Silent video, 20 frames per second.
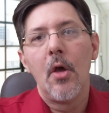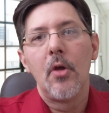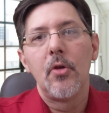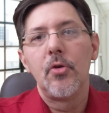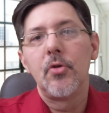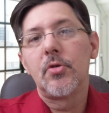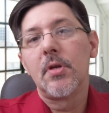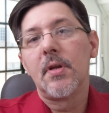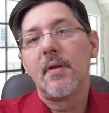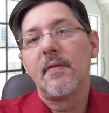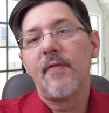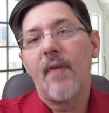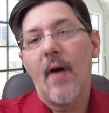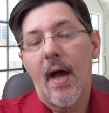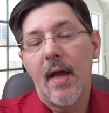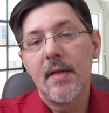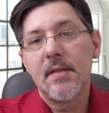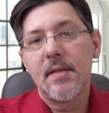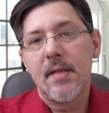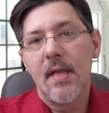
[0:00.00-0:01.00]
You should
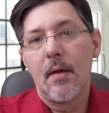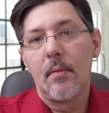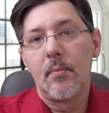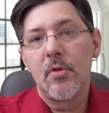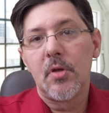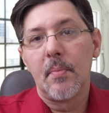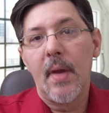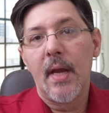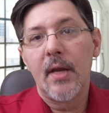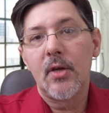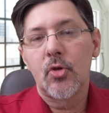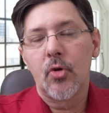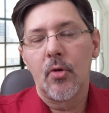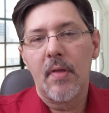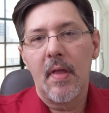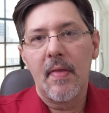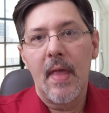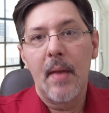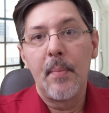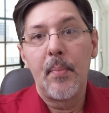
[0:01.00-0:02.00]
advise them to make sure
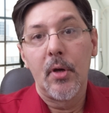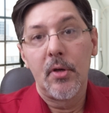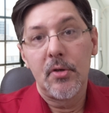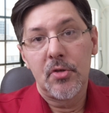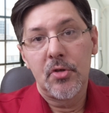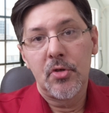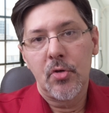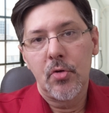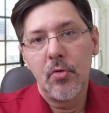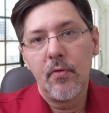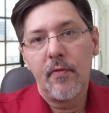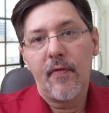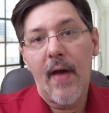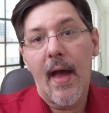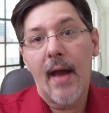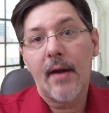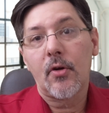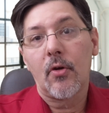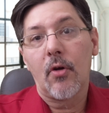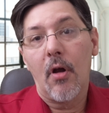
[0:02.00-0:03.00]
that they put
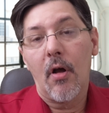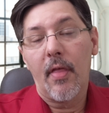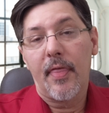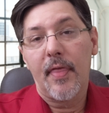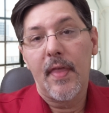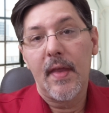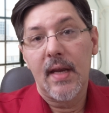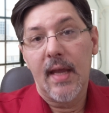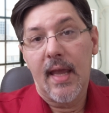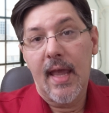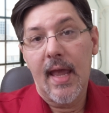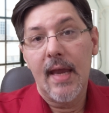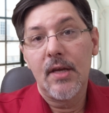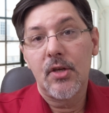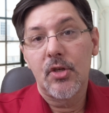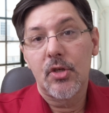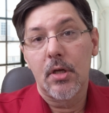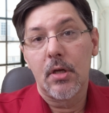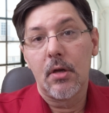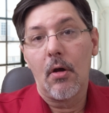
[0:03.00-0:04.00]
two-factor
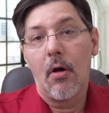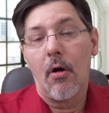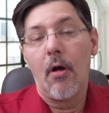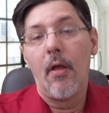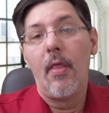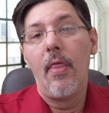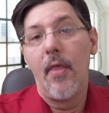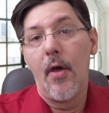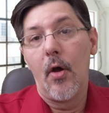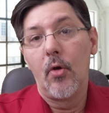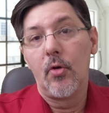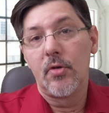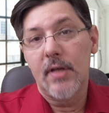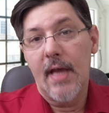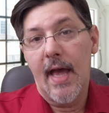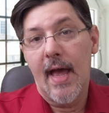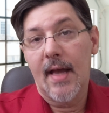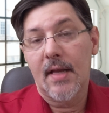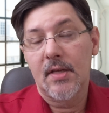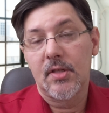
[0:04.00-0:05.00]
authentication on those
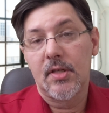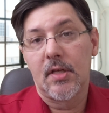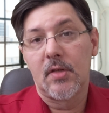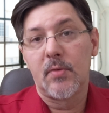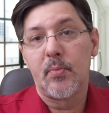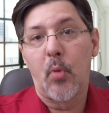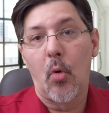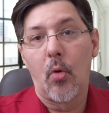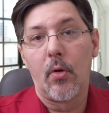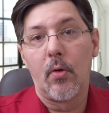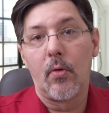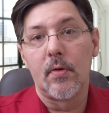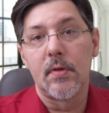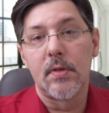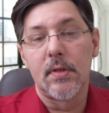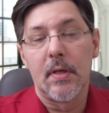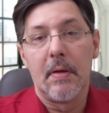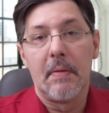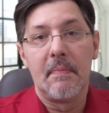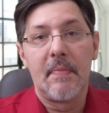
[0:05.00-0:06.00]
access
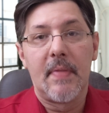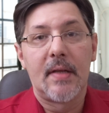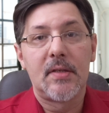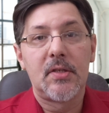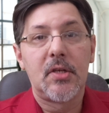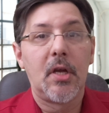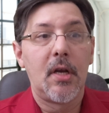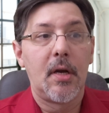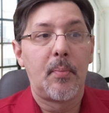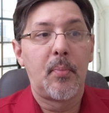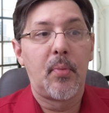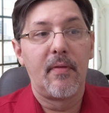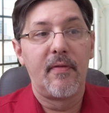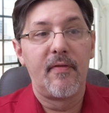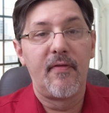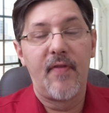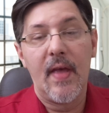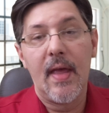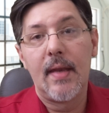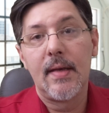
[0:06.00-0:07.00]
portals. That's going to
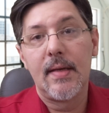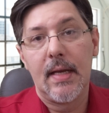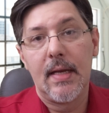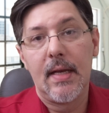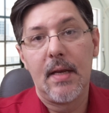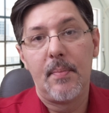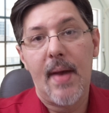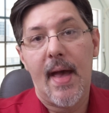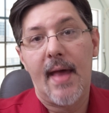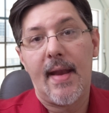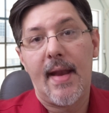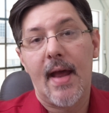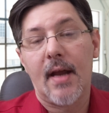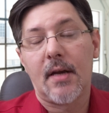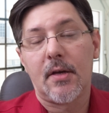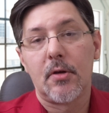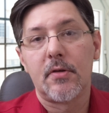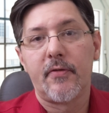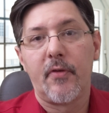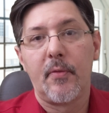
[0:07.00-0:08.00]
prevent any bad
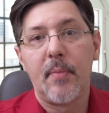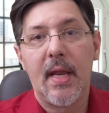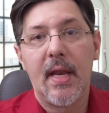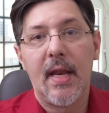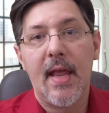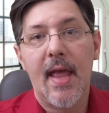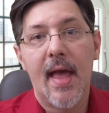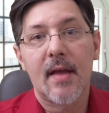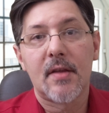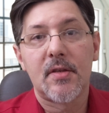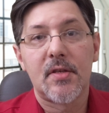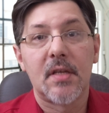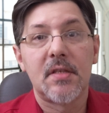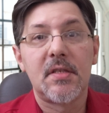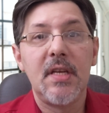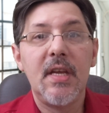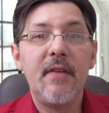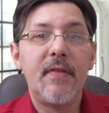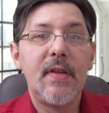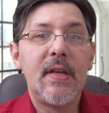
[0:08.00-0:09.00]
actors from getting access,
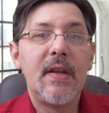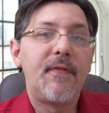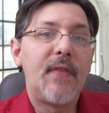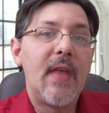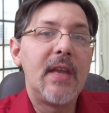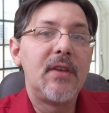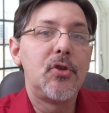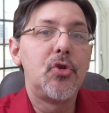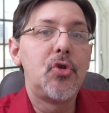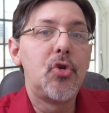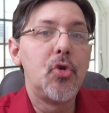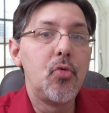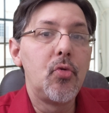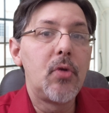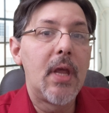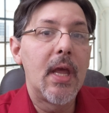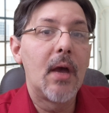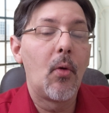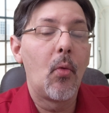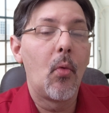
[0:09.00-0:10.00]
even if they do
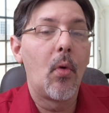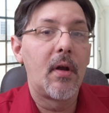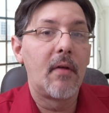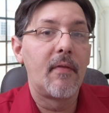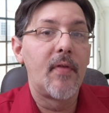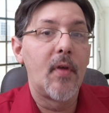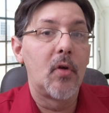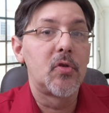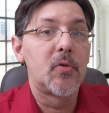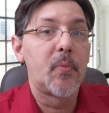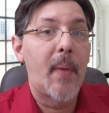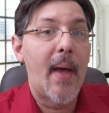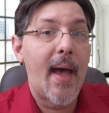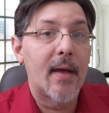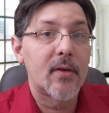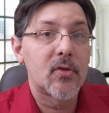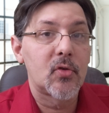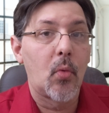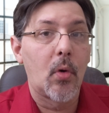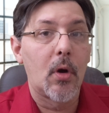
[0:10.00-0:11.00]
get one of those
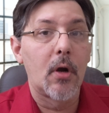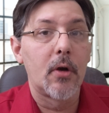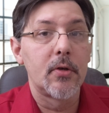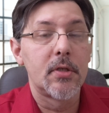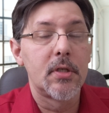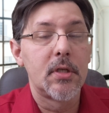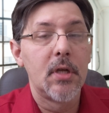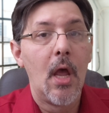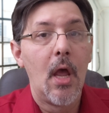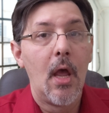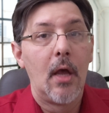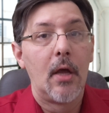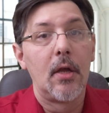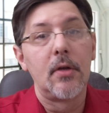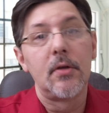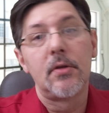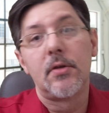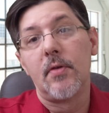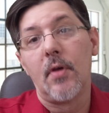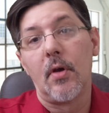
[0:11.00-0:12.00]
passwords
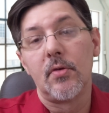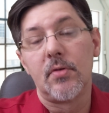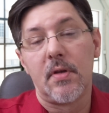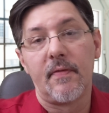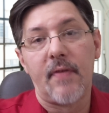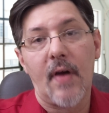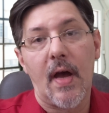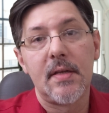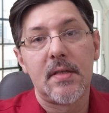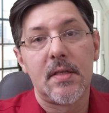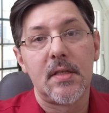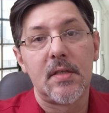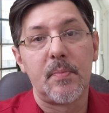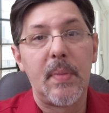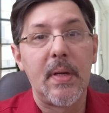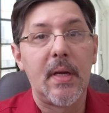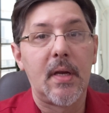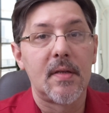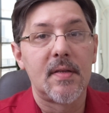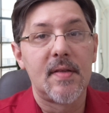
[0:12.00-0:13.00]
to those devices,
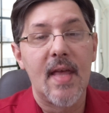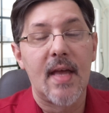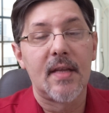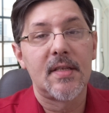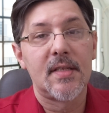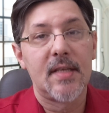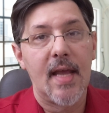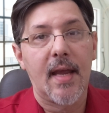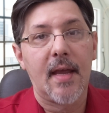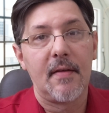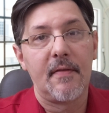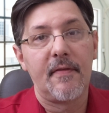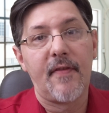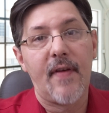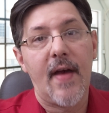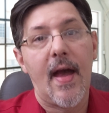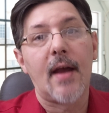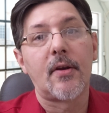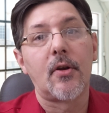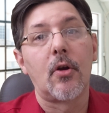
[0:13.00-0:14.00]
because that second
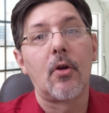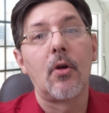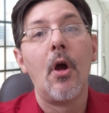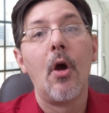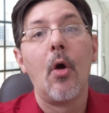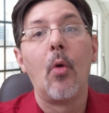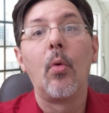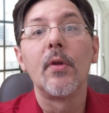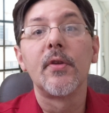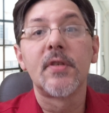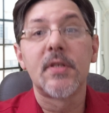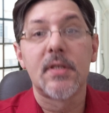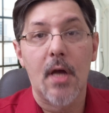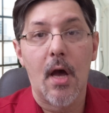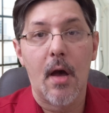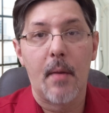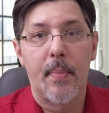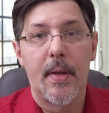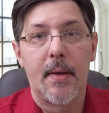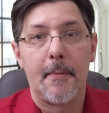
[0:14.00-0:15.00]
factor will
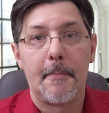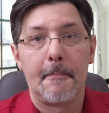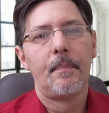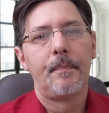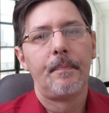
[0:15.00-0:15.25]
stop it.